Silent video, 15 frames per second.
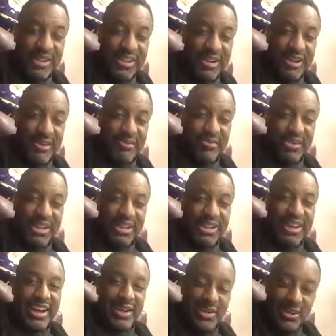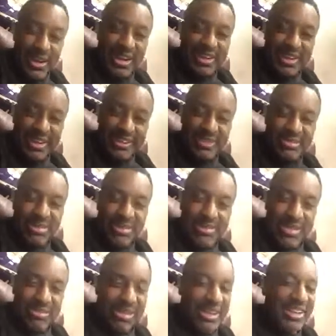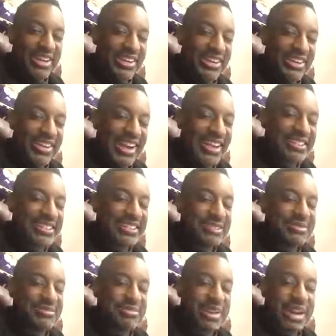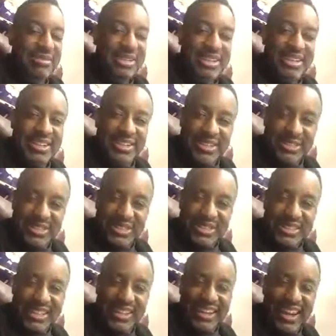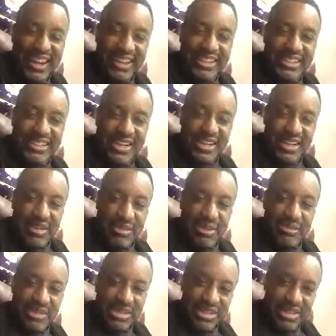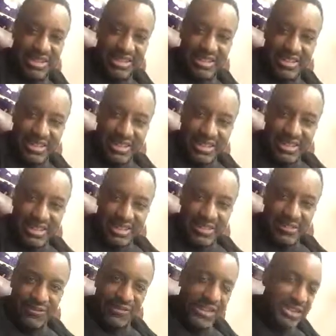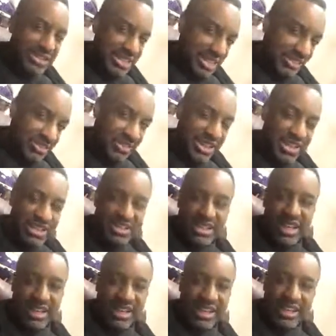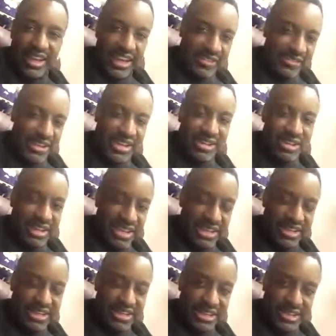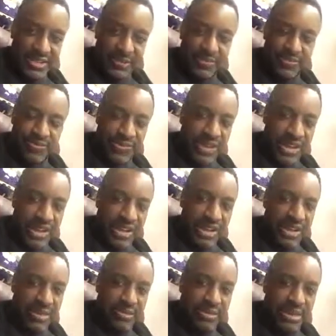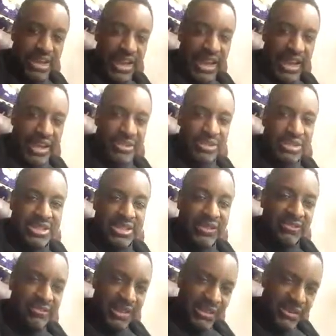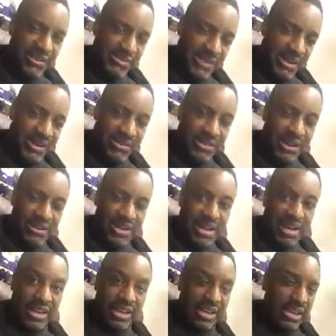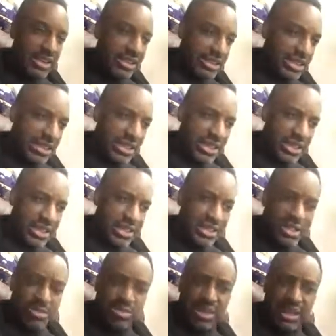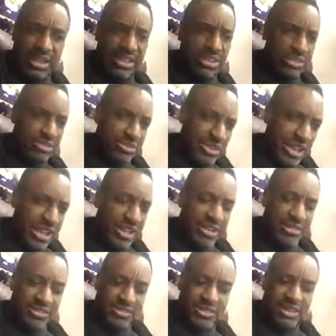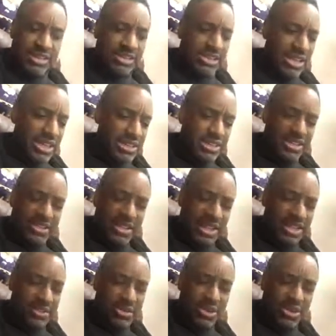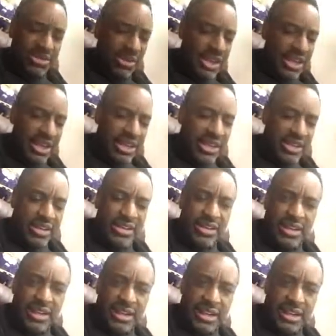Not quite like the movie, but that's probably the closest analogy I can come up with to you feel different. It's not like caffeine or energy, but I was in a very, very, very good place, creative. Tons of things were created, and